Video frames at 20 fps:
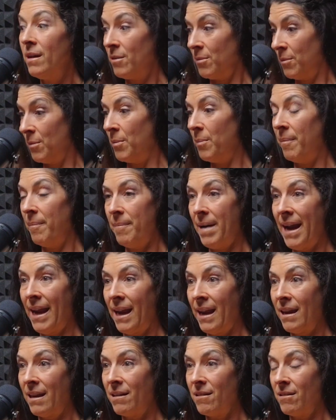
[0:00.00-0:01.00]

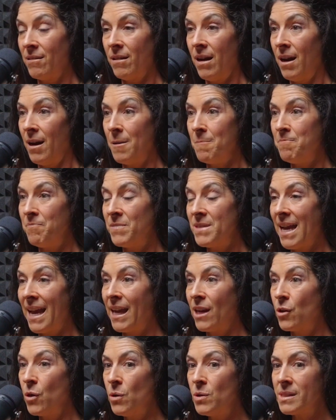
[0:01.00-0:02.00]
my
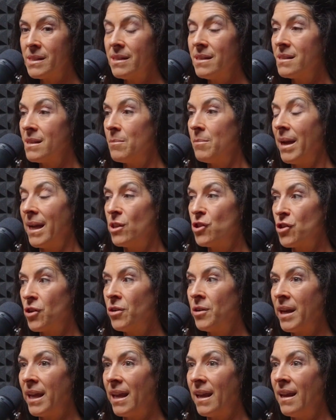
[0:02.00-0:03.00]
diagnosis and my
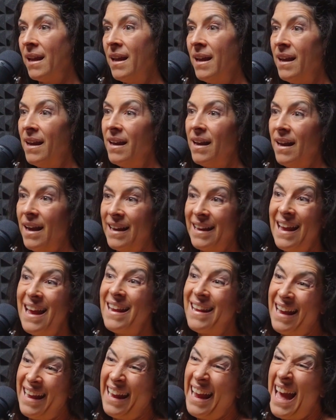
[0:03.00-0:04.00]
journey,
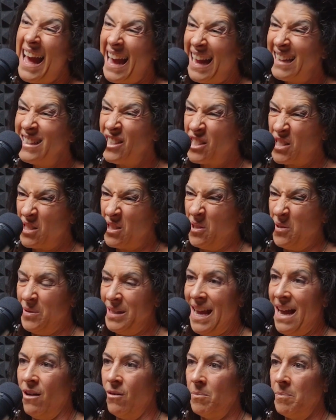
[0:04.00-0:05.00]
again, I had to slow
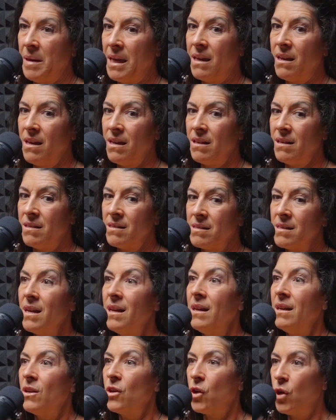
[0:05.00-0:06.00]
down because
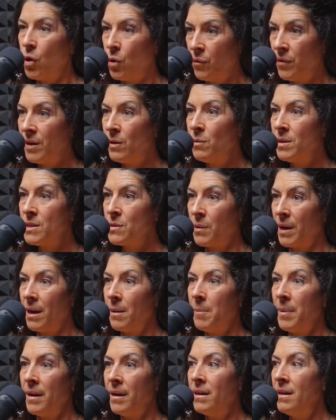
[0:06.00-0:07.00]
COVID was
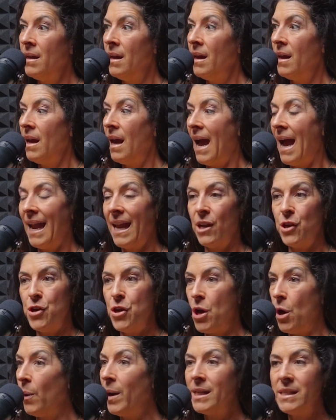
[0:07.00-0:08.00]
rampant. I had
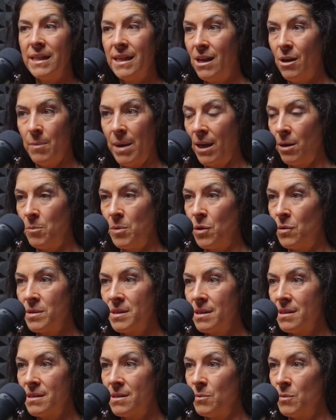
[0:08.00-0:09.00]
no idea how my immune
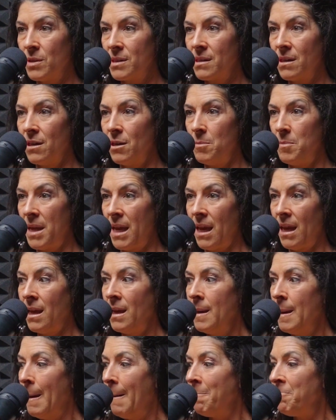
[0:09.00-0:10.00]
system was going to be.
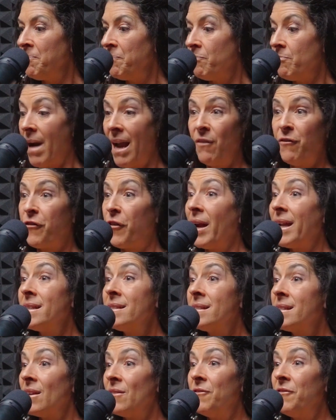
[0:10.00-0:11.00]
My
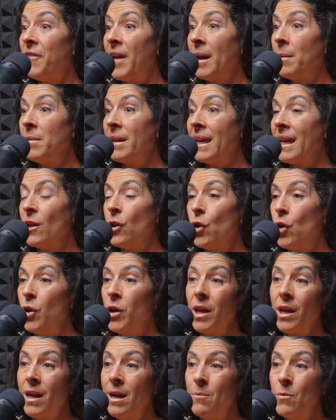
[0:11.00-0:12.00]
friends and family
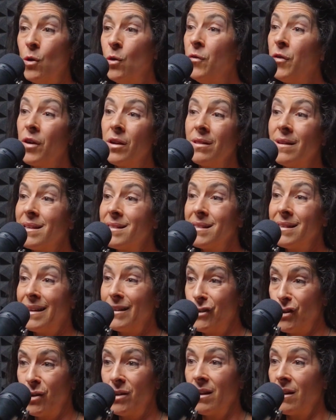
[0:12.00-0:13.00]
couldn't come over unless they
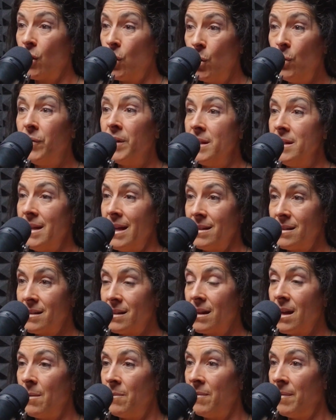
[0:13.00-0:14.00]
took a COVID test to
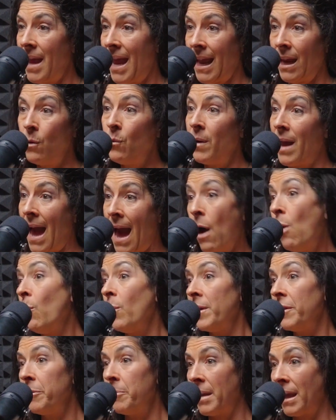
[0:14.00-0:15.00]
come hang out
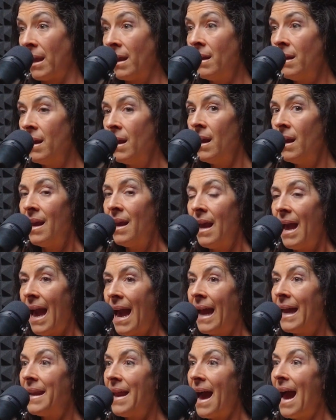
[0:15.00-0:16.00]
with me.
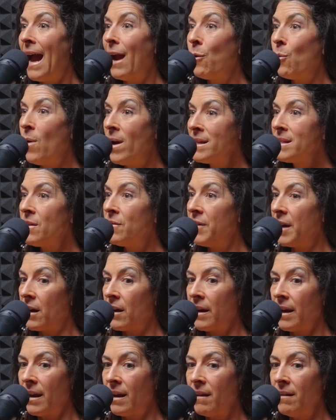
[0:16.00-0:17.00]
And I was a
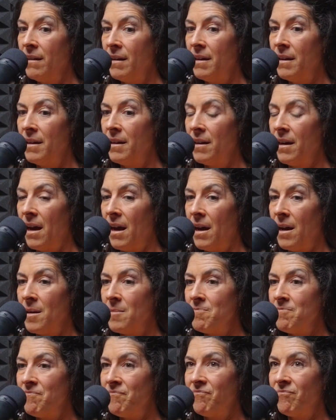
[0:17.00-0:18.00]
very,
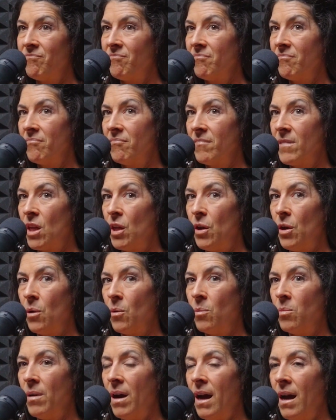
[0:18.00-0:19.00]

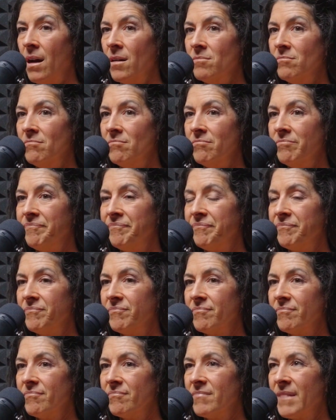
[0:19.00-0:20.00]

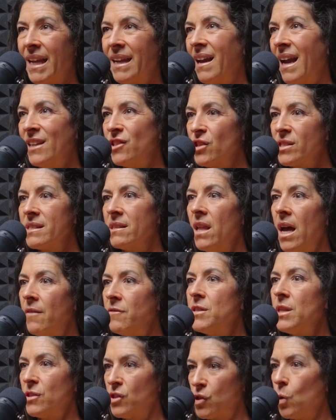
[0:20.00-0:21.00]
like, I just
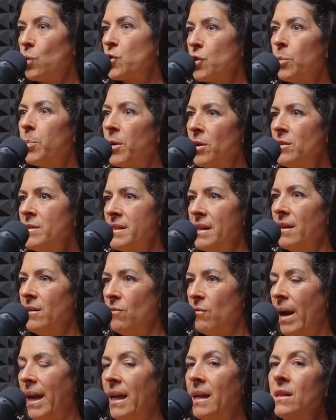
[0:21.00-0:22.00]
loved social person,
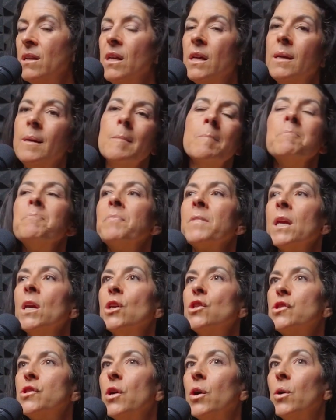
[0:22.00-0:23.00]
right?
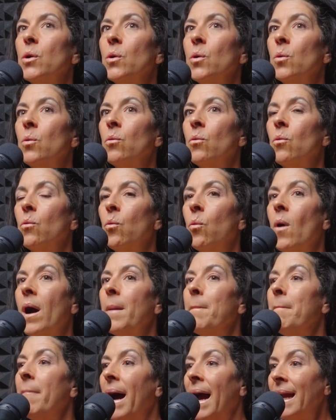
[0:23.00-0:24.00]
So
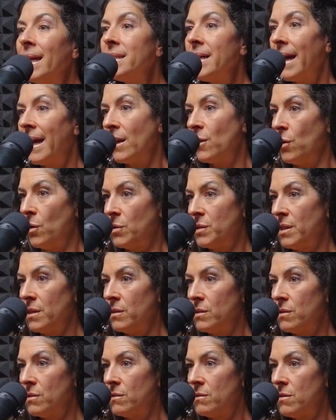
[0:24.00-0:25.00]
what my
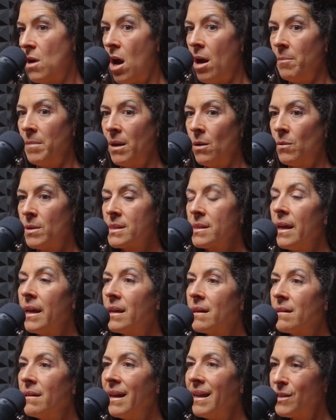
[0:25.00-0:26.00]
diagnosis taught me was like,
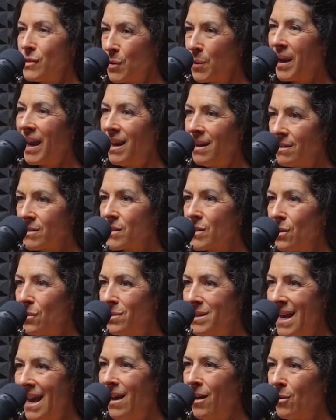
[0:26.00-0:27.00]
it's okay to slow
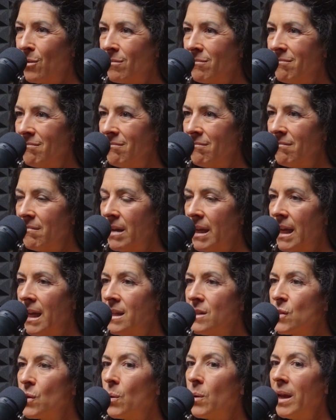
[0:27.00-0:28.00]
down.
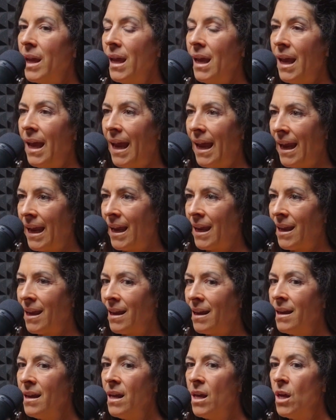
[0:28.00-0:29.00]
It's okay